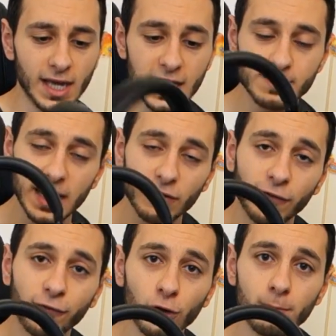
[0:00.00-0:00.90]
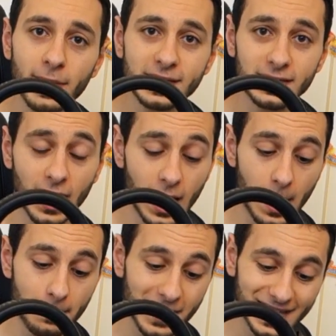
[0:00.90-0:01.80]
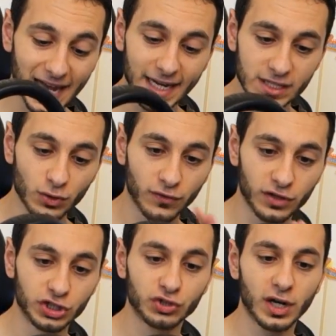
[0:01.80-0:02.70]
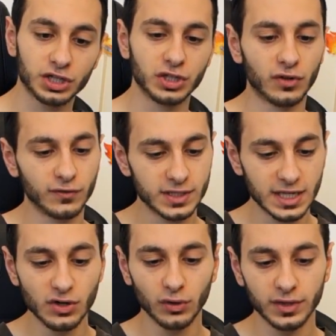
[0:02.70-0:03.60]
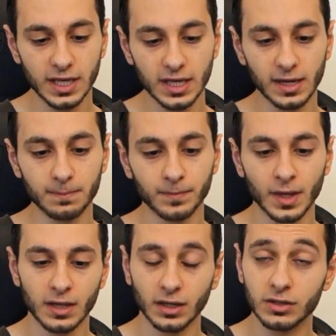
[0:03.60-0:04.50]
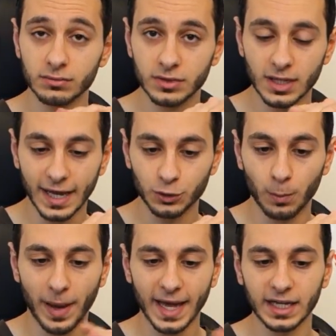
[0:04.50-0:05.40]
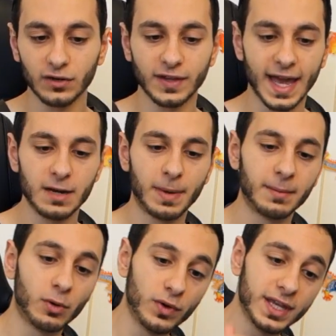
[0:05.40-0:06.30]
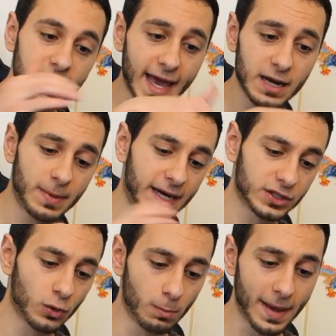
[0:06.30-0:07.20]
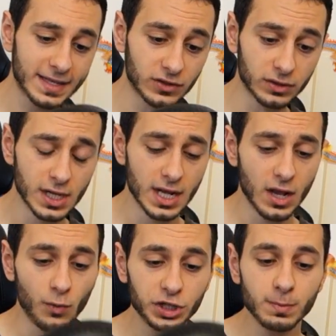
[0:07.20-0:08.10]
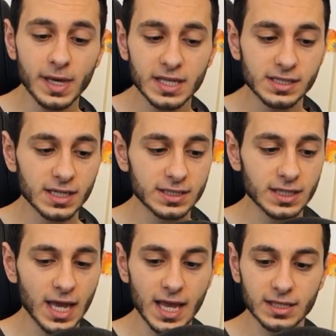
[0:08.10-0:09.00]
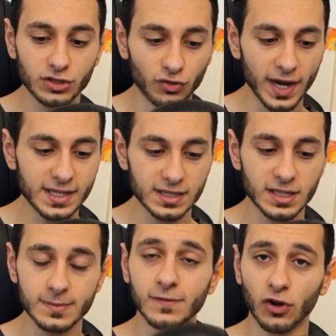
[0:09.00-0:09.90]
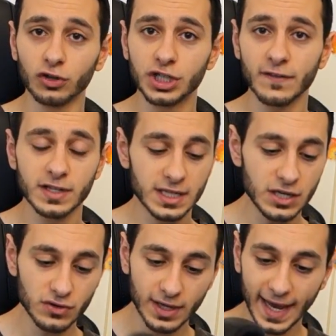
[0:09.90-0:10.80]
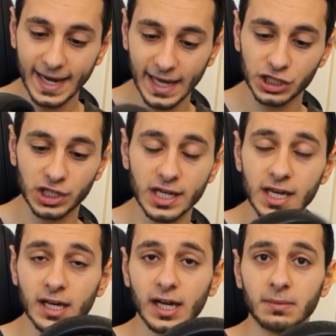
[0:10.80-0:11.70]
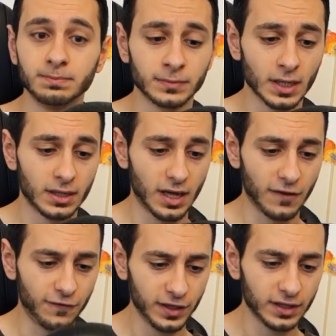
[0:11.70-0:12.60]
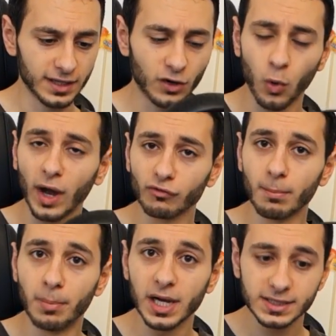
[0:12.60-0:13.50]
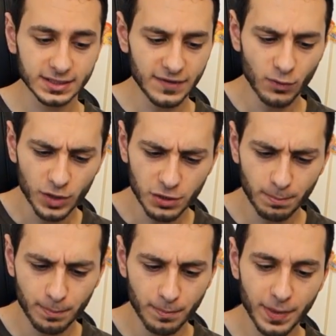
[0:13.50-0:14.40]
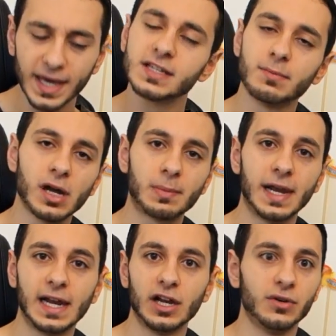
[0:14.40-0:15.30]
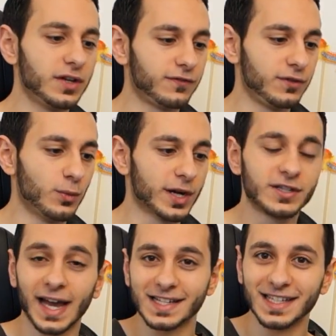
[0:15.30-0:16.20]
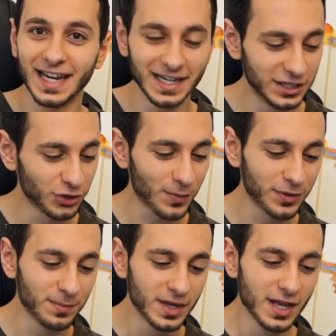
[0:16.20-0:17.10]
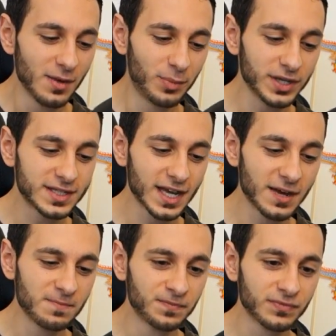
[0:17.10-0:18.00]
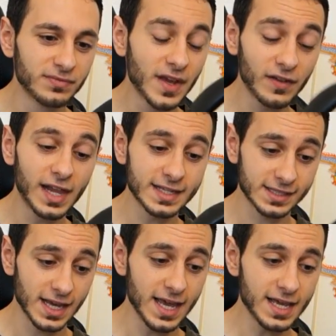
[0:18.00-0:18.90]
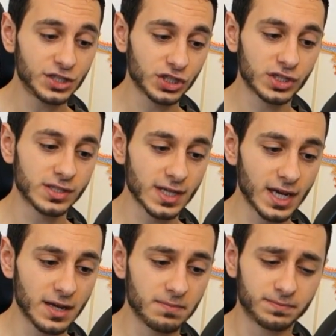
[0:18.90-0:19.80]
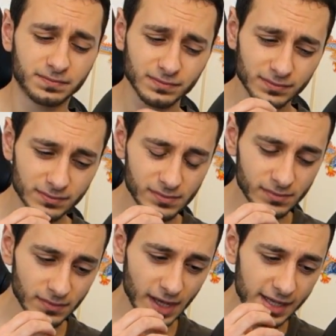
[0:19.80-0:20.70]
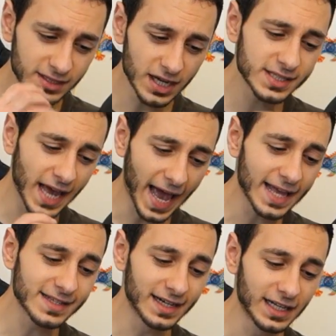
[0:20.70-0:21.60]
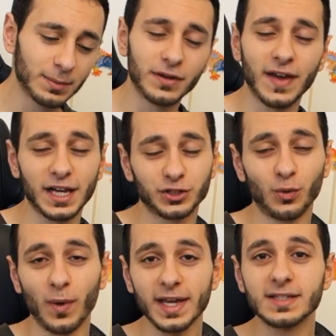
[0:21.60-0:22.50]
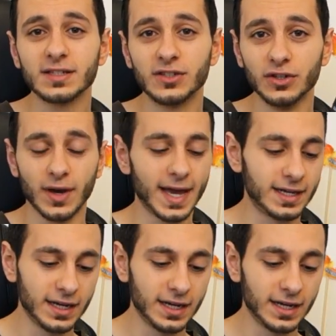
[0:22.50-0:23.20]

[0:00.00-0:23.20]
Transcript: It's made of a full metal, uh, metallic sort of construction, obviously not the, um, the, the, actual padding of the headband, but within the headband it's all metal, which means that it's great in terms of longevity. You can actually um, feel that they're quite robust, even when you pick them up, let alone if you were to accidentally drop them. But um, Nevertheless, it is just, uh, it does add a little bit of extra weight to your head.